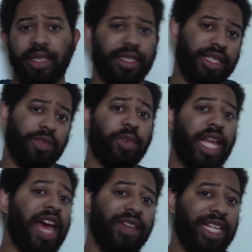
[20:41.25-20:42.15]
doesn't
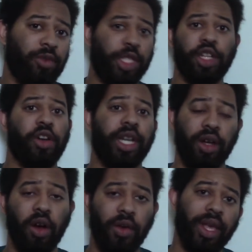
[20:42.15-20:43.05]
have any return at
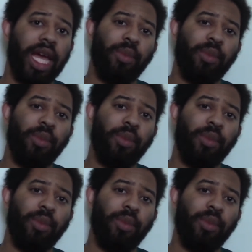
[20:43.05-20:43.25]
all,